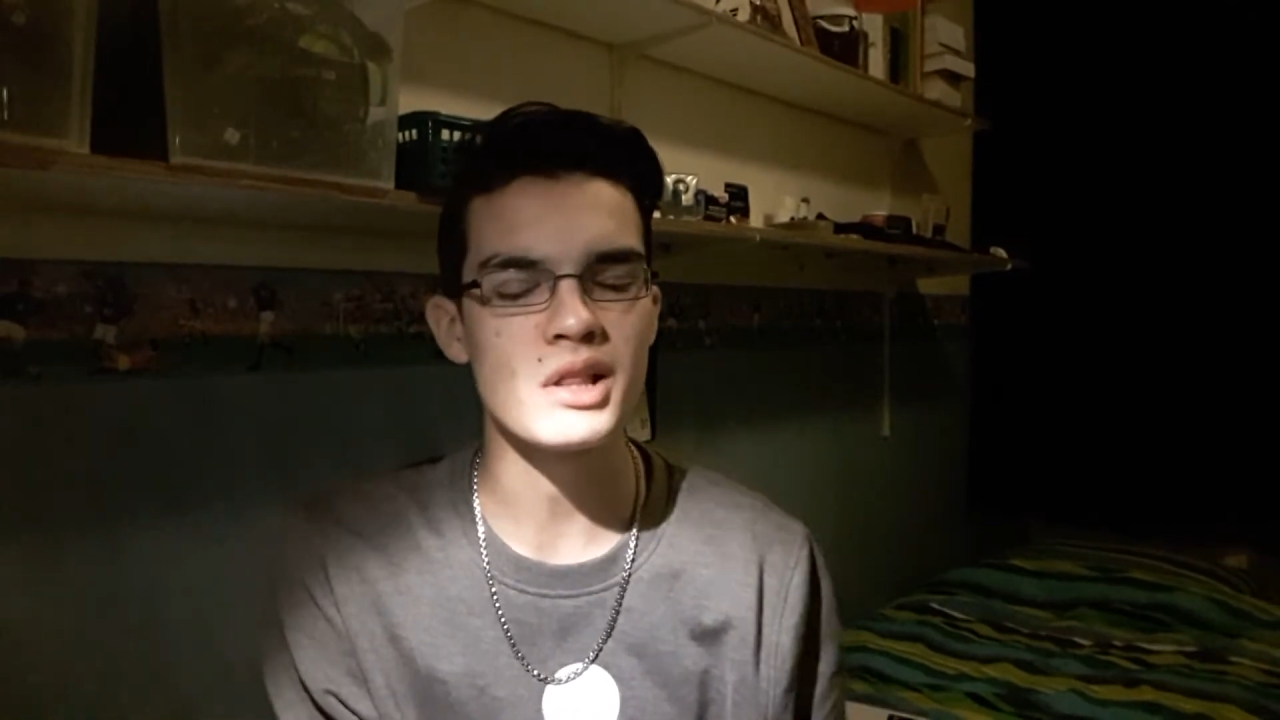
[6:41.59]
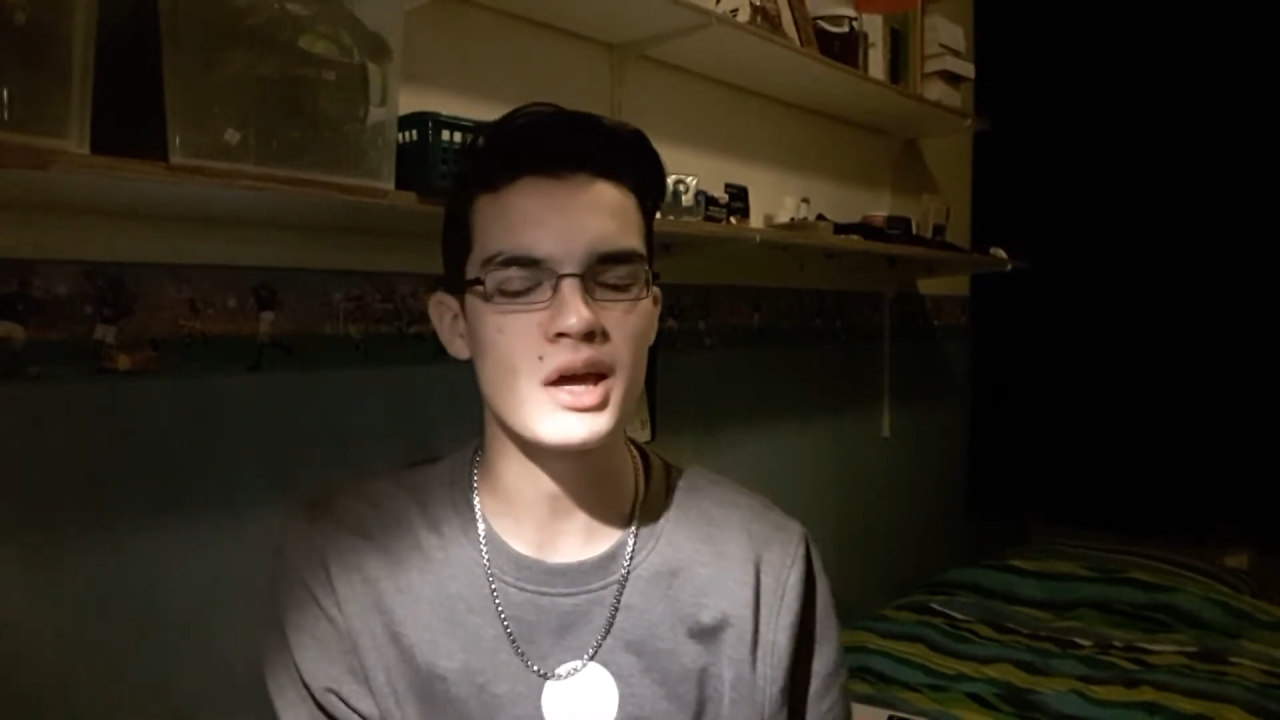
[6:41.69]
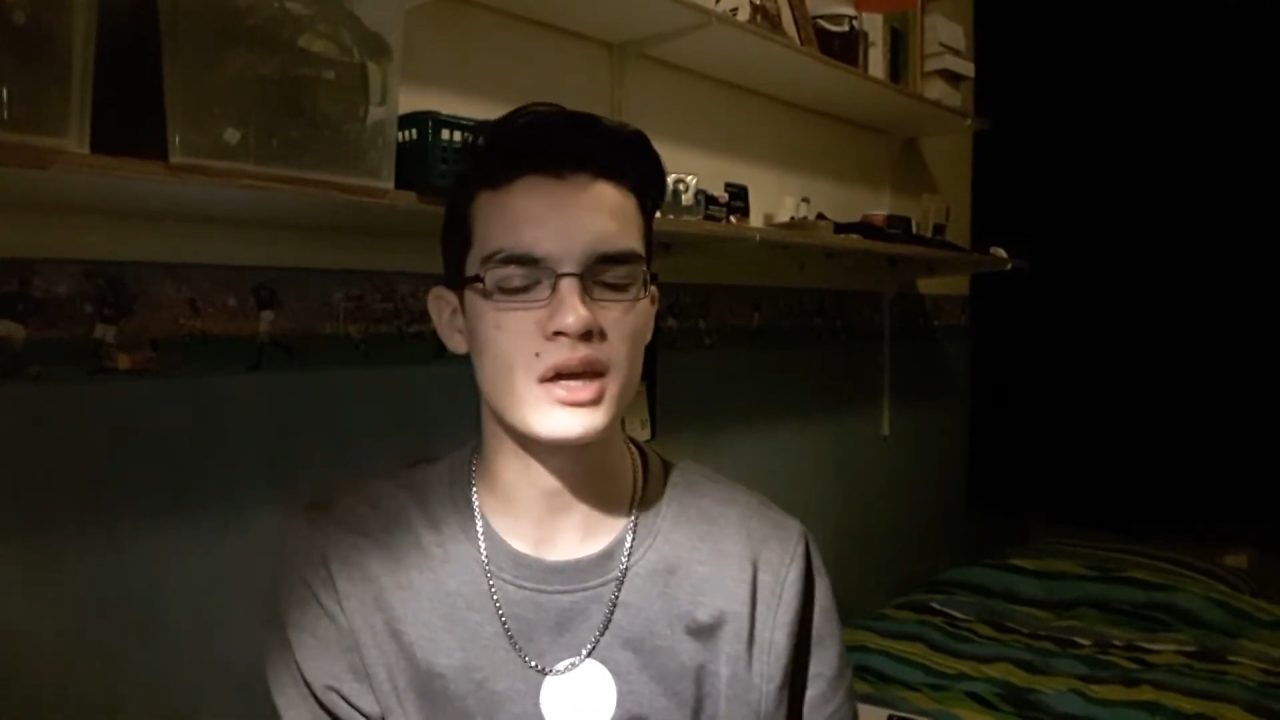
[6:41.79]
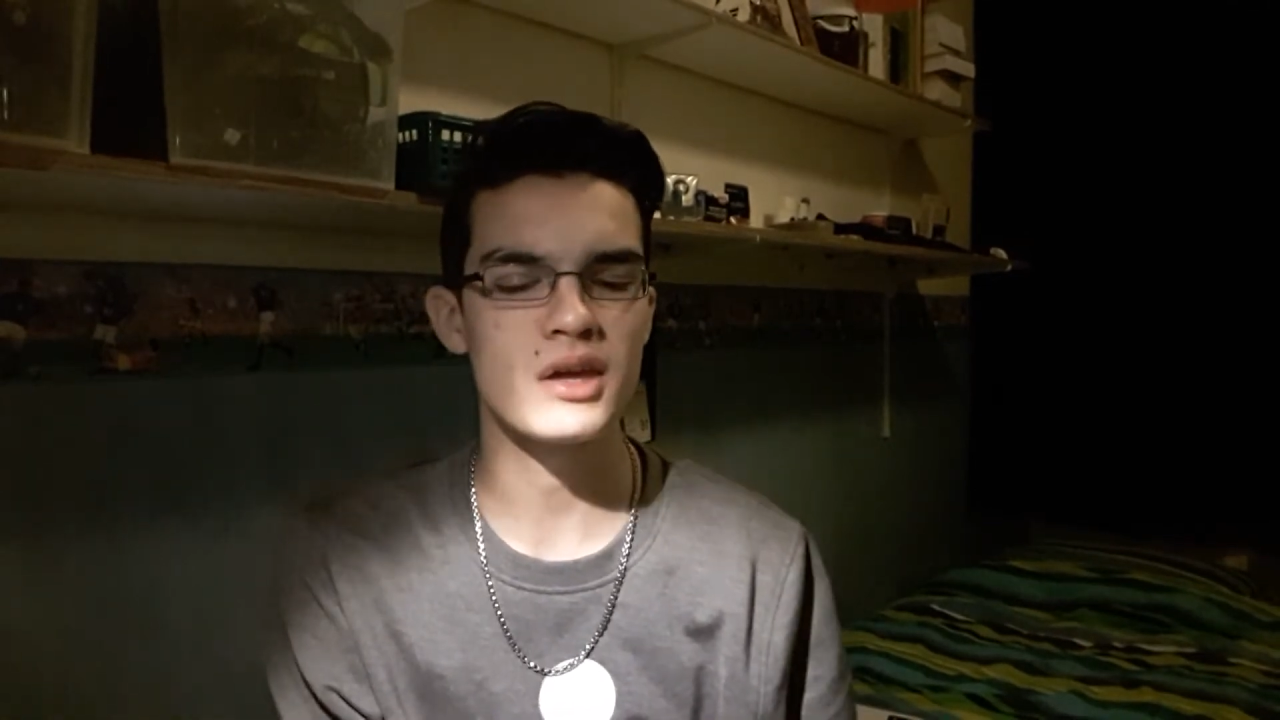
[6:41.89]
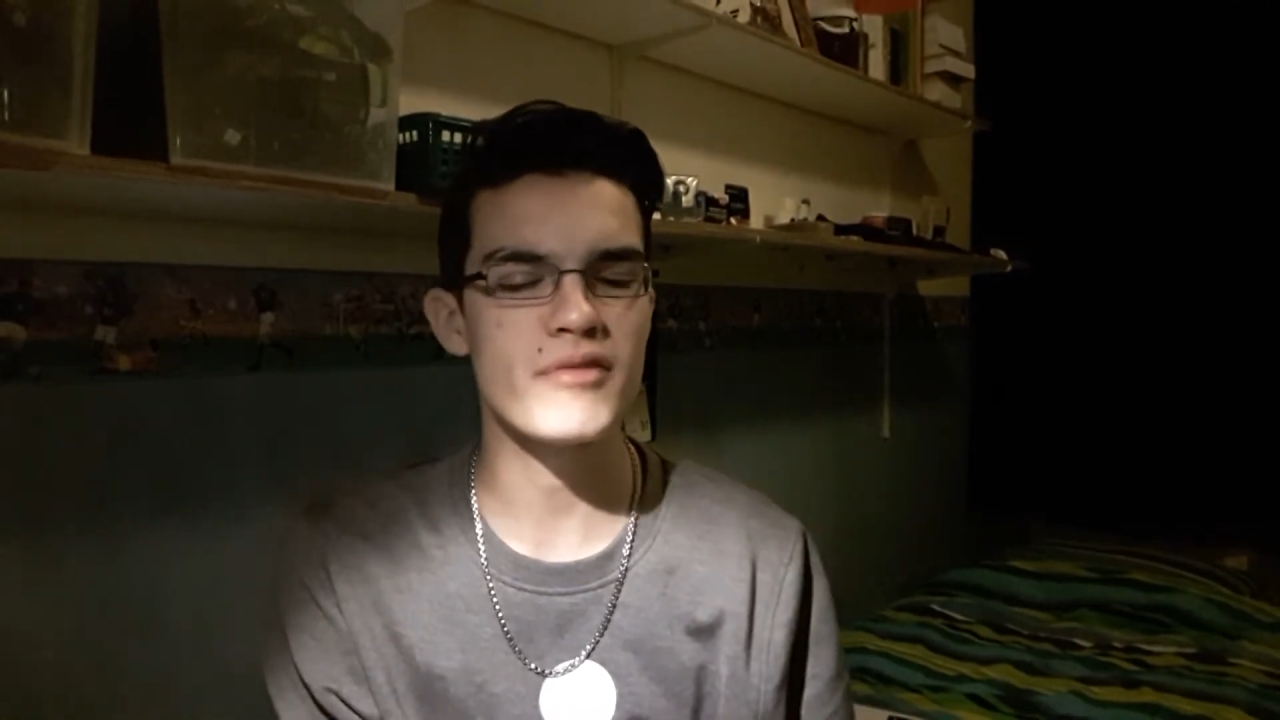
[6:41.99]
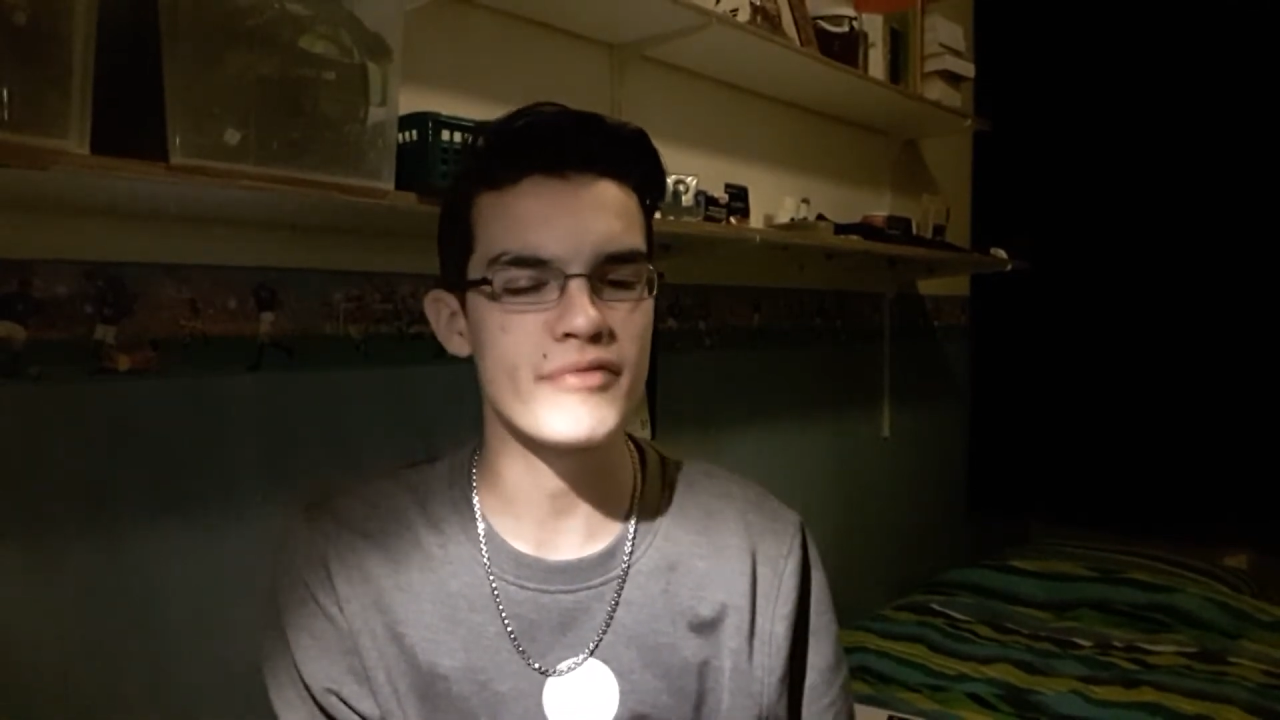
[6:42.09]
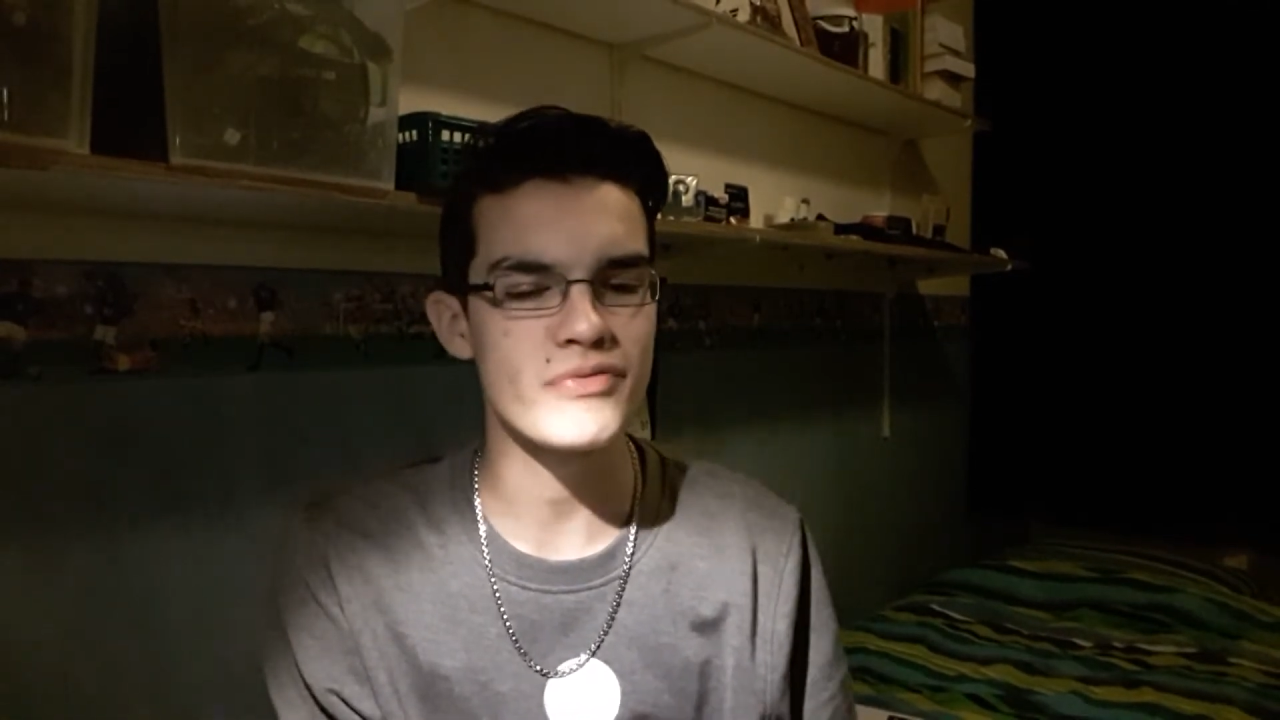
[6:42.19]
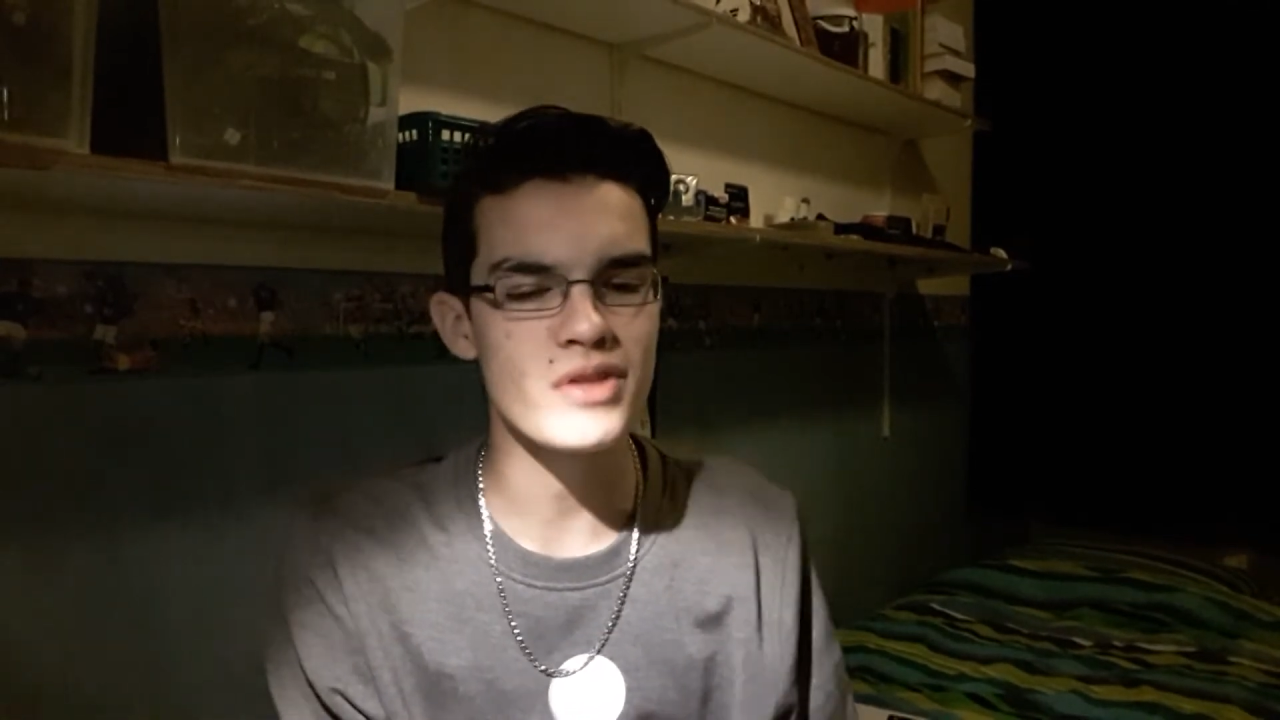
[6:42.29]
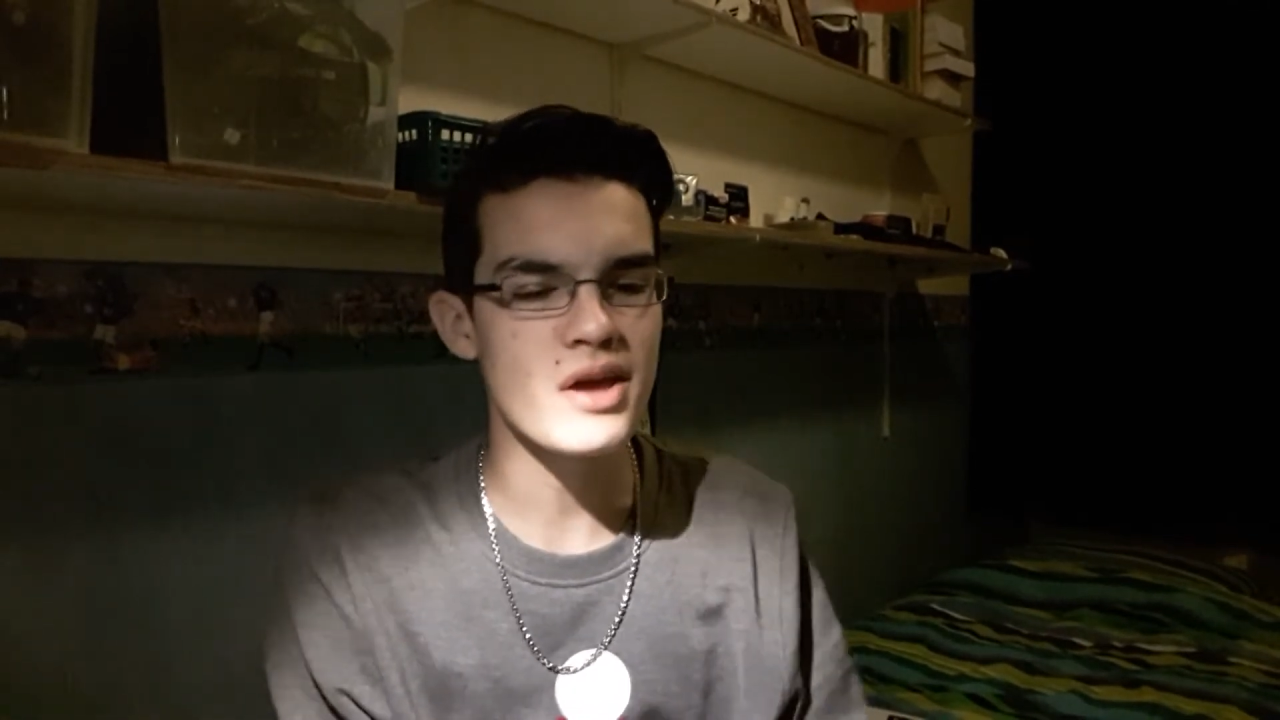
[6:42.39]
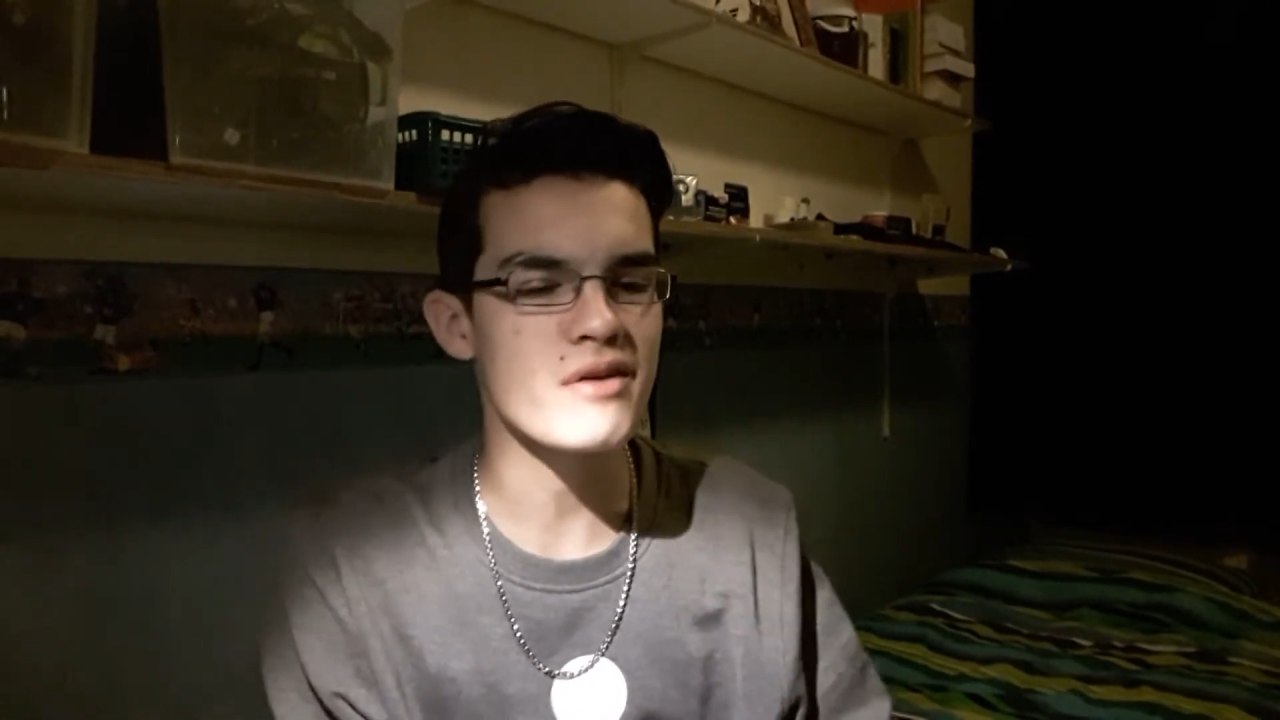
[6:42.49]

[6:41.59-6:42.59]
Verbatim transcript: Like, even